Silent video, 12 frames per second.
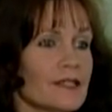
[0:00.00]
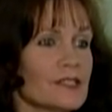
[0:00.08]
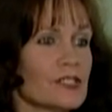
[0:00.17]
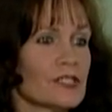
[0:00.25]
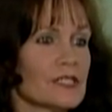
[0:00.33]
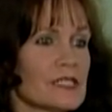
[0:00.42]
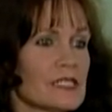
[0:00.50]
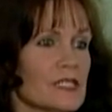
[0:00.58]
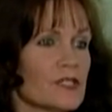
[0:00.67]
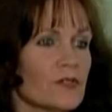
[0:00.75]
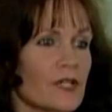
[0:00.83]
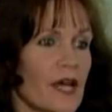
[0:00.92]
It took us
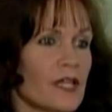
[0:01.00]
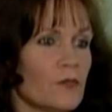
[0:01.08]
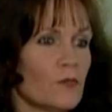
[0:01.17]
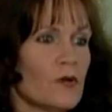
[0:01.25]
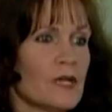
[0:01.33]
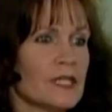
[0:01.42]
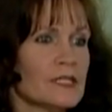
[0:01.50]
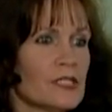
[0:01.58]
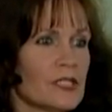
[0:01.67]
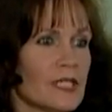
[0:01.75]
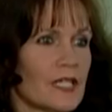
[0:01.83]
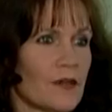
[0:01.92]
until 91
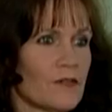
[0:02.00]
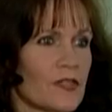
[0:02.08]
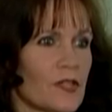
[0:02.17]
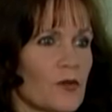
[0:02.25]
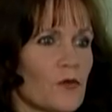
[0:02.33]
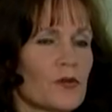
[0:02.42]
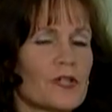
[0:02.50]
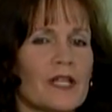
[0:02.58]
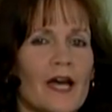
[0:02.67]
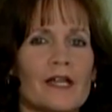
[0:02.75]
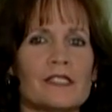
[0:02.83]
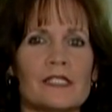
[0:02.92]
to get everything
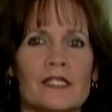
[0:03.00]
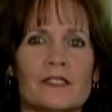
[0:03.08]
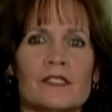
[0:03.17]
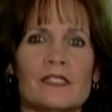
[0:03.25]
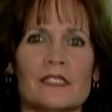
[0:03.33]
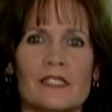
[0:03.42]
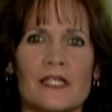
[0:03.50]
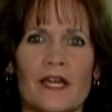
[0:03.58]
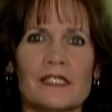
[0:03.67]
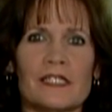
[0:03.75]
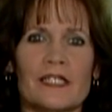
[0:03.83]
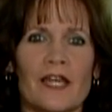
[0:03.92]
organized, and since
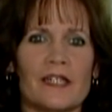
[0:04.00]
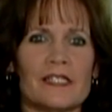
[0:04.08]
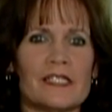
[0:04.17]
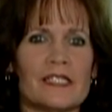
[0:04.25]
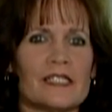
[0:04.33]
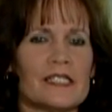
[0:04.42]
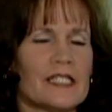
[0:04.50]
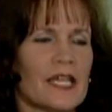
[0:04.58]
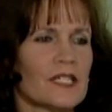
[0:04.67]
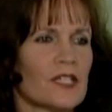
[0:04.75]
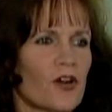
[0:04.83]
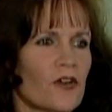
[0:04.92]
1996,
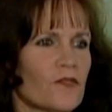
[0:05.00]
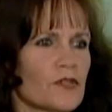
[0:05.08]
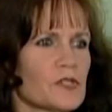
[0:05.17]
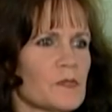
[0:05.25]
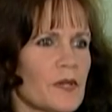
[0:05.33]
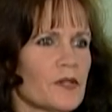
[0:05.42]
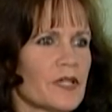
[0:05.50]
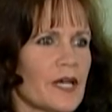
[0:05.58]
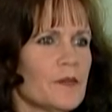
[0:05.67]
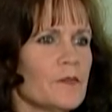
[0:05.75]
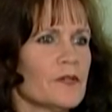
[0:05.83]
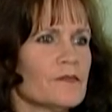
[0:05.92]
taking our first bear
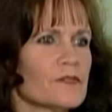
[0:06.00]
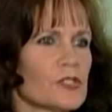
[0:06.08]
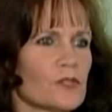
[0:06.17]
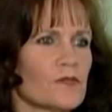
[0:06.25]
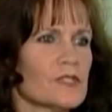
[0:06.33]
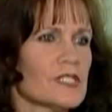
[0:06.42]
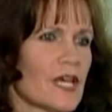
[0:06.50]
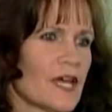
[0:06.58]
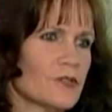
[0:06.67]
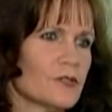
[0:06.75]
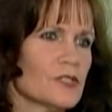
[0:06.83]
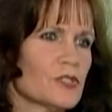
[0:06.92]
cub, we've serviced
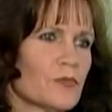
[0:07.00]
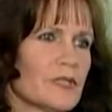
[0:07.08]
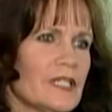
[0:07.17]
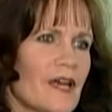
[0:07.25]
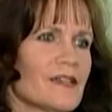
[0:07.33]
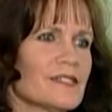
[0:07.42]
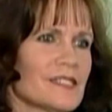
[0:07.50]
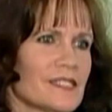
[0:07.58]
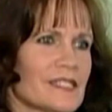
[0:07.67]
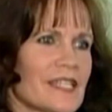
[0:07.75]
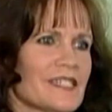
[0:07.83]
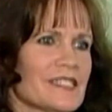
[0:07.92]
129
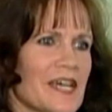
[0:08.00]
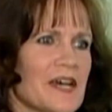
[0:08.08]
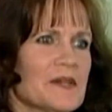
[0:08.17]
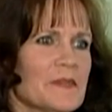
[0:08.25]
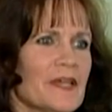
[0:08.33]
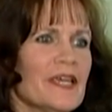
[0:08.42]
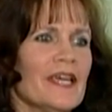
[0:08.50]
since that time.